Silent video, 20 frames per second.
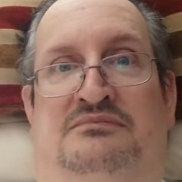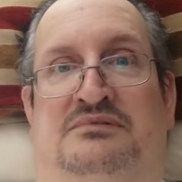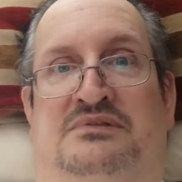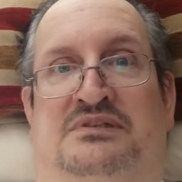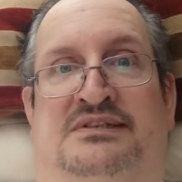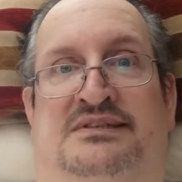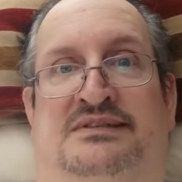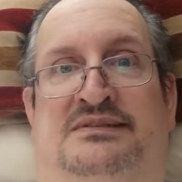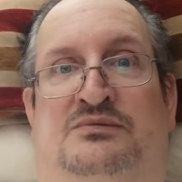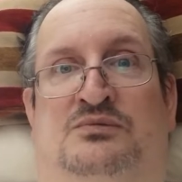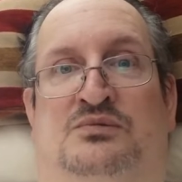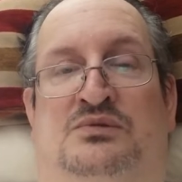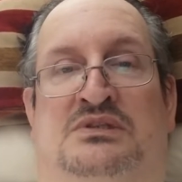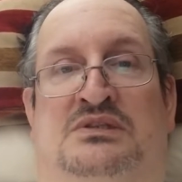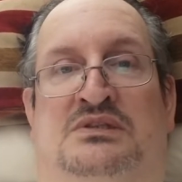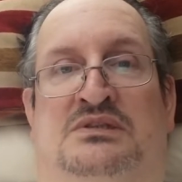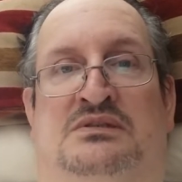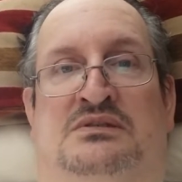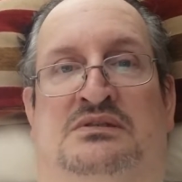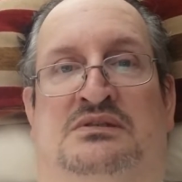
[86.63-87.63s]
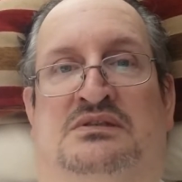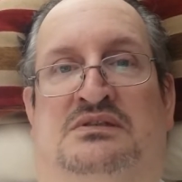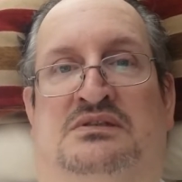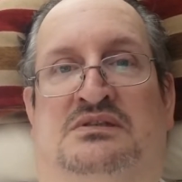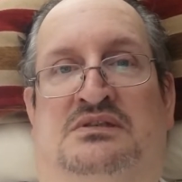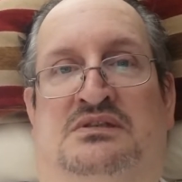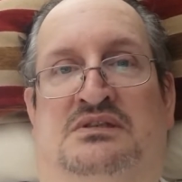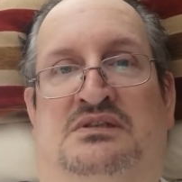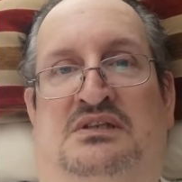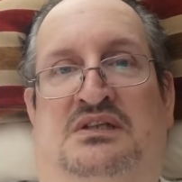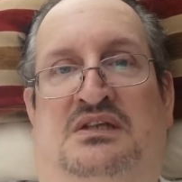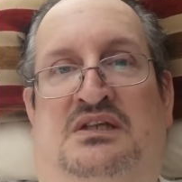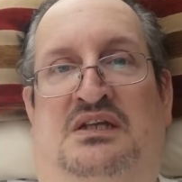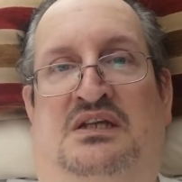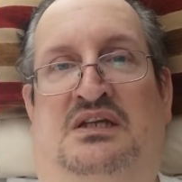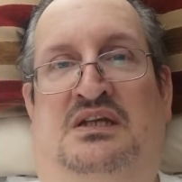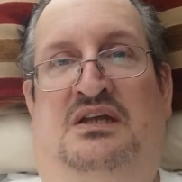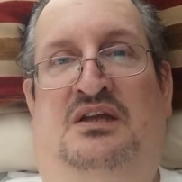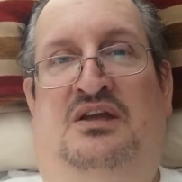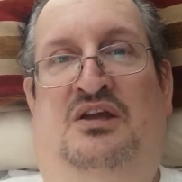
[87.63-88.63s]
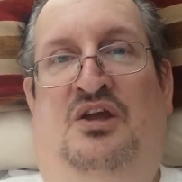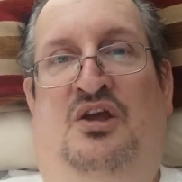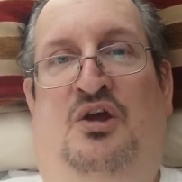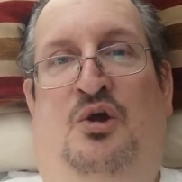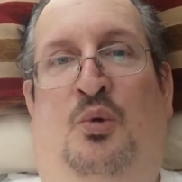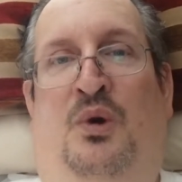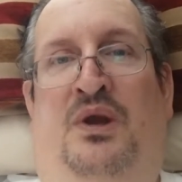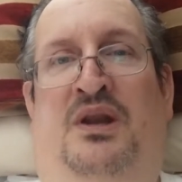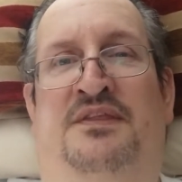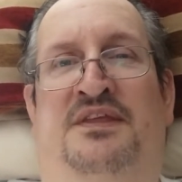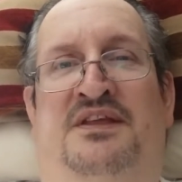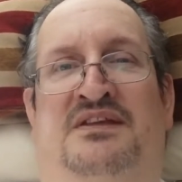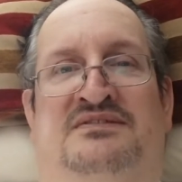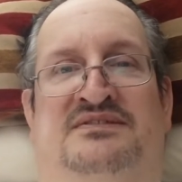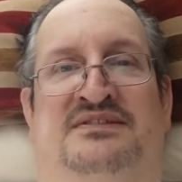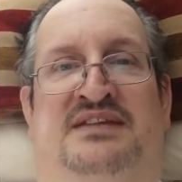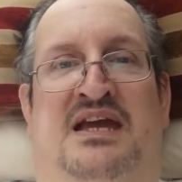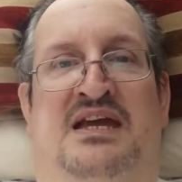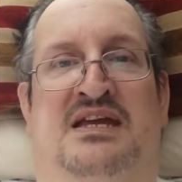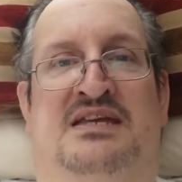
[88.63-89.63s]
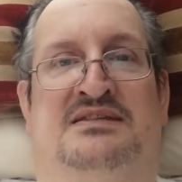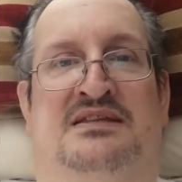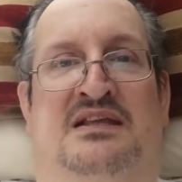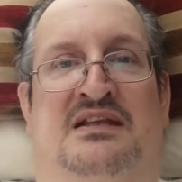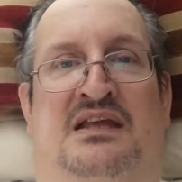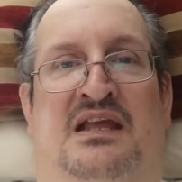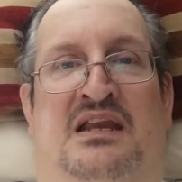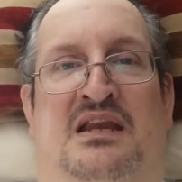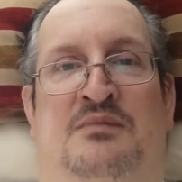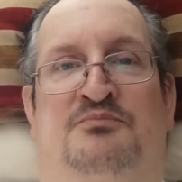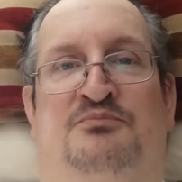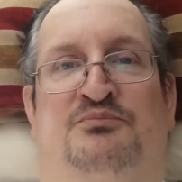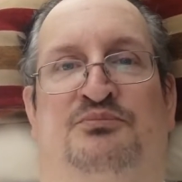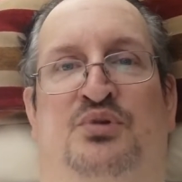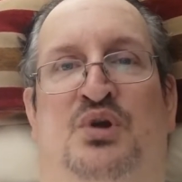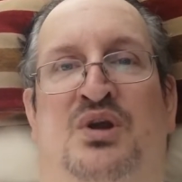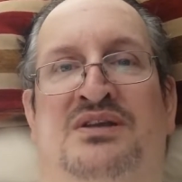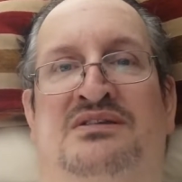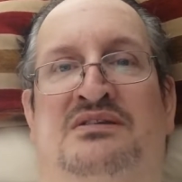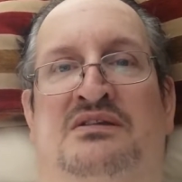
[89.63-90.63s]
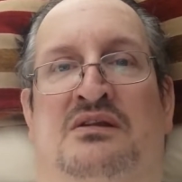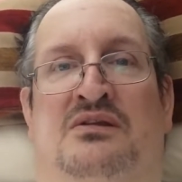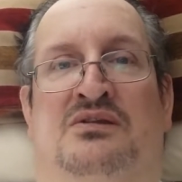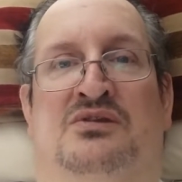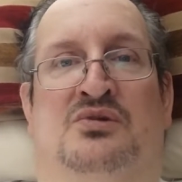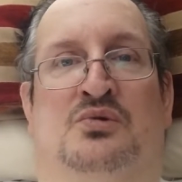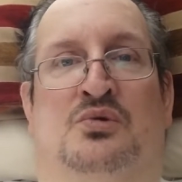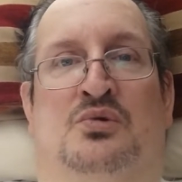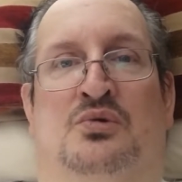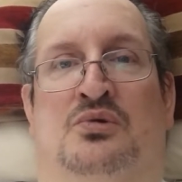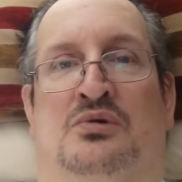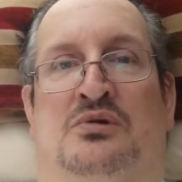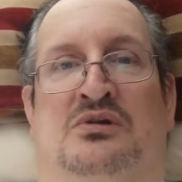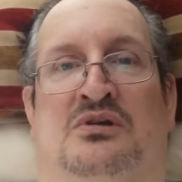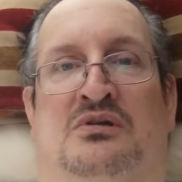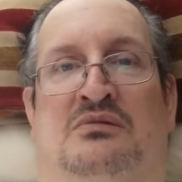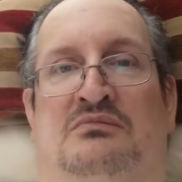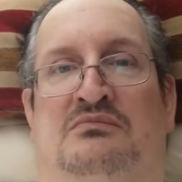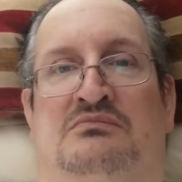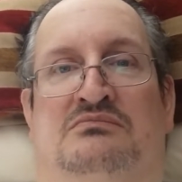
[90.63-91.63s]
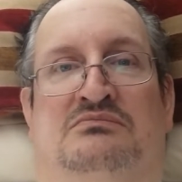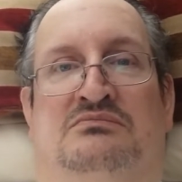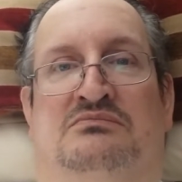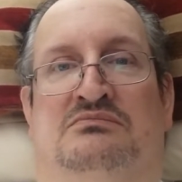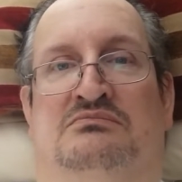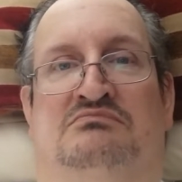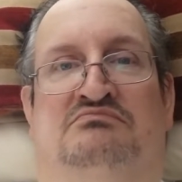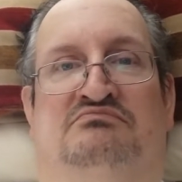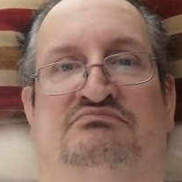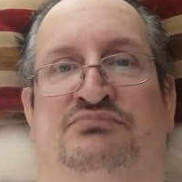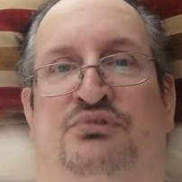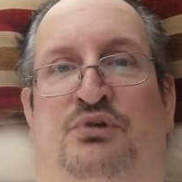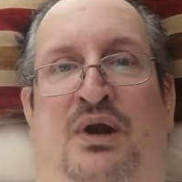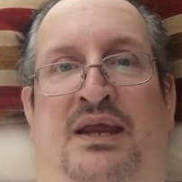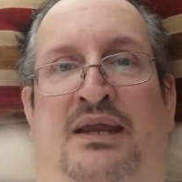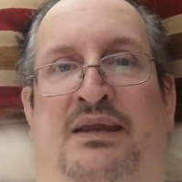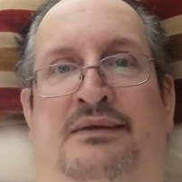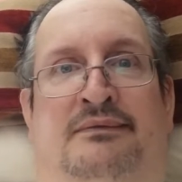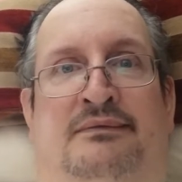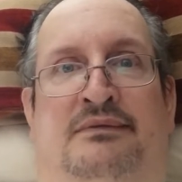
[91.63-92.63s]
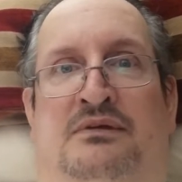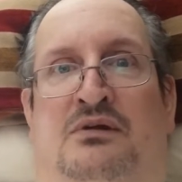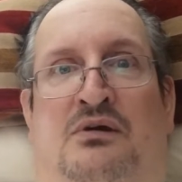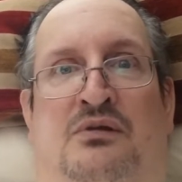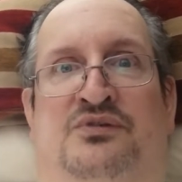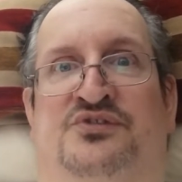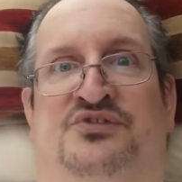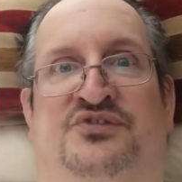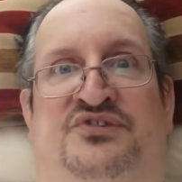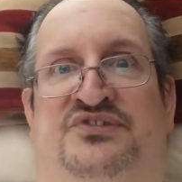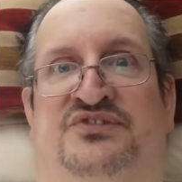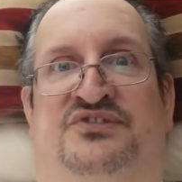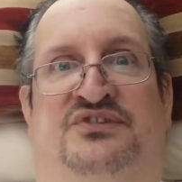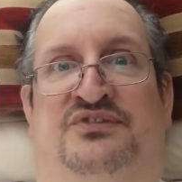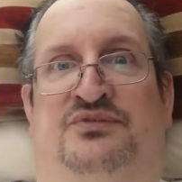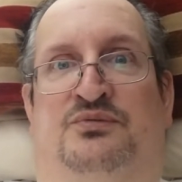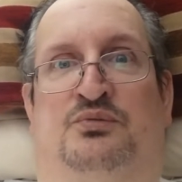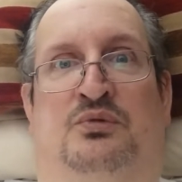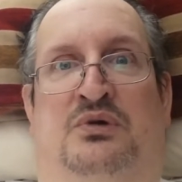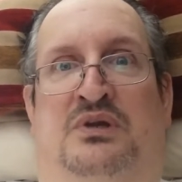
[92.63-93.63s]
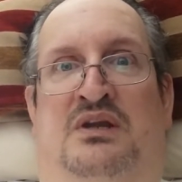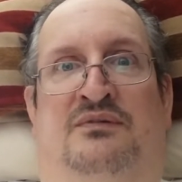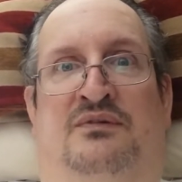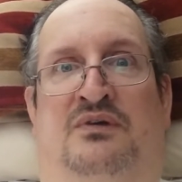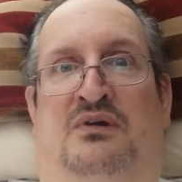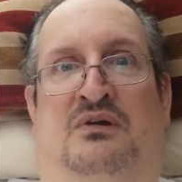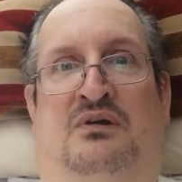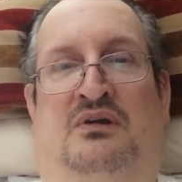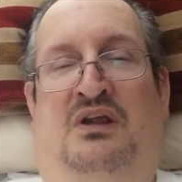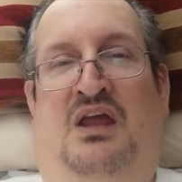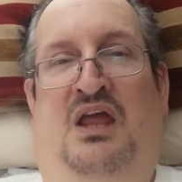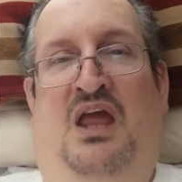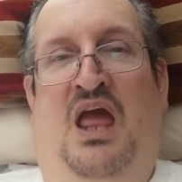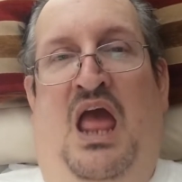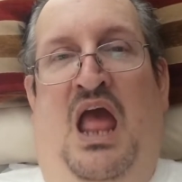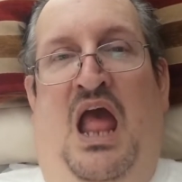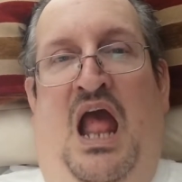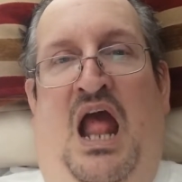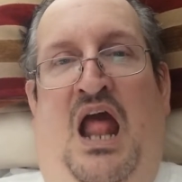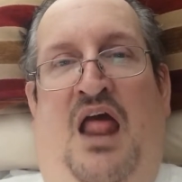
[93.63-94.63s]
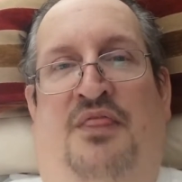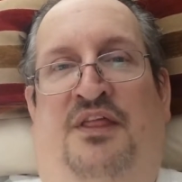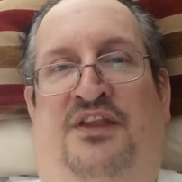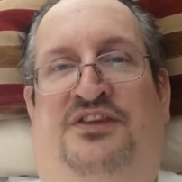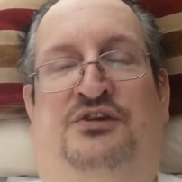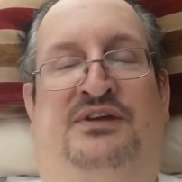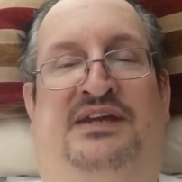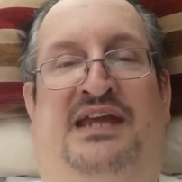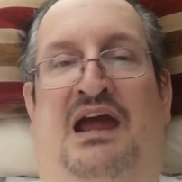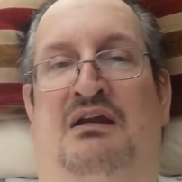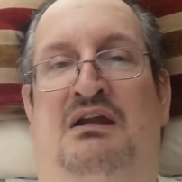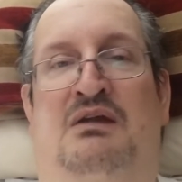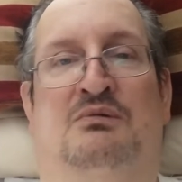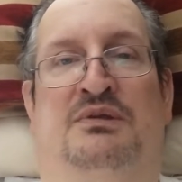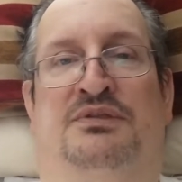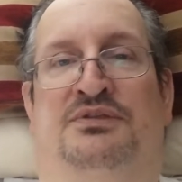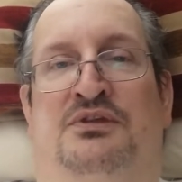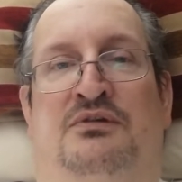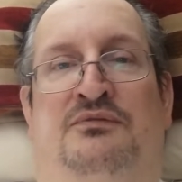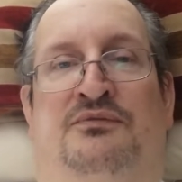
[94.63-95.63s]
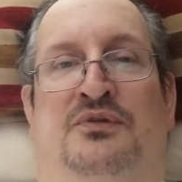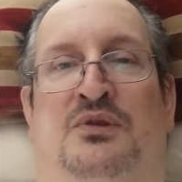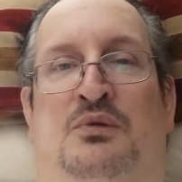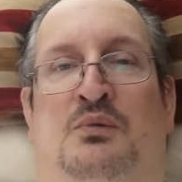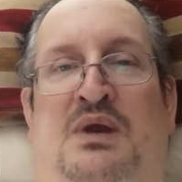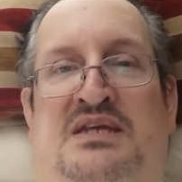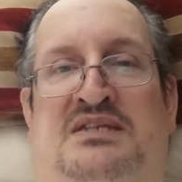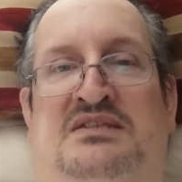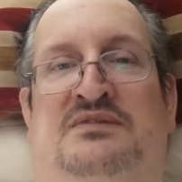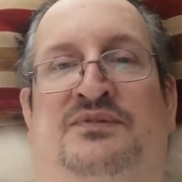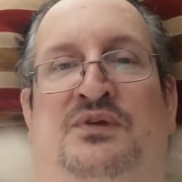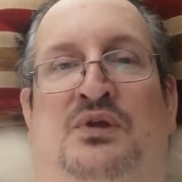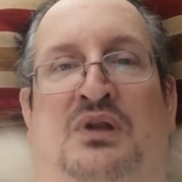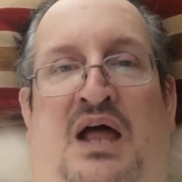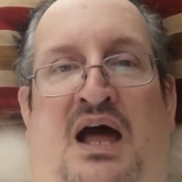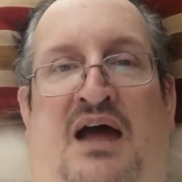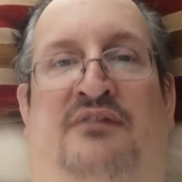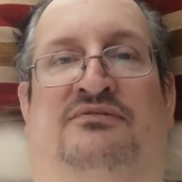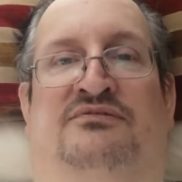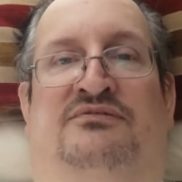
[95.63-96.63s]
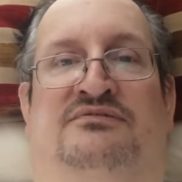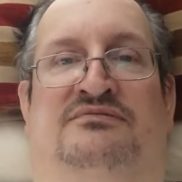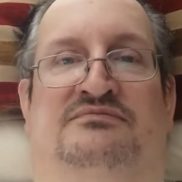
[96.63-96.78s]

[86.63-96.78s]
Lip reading: It was one of those days that get imprinted on your brain, consciousness, whatever, that you carry with you for the rest of your life.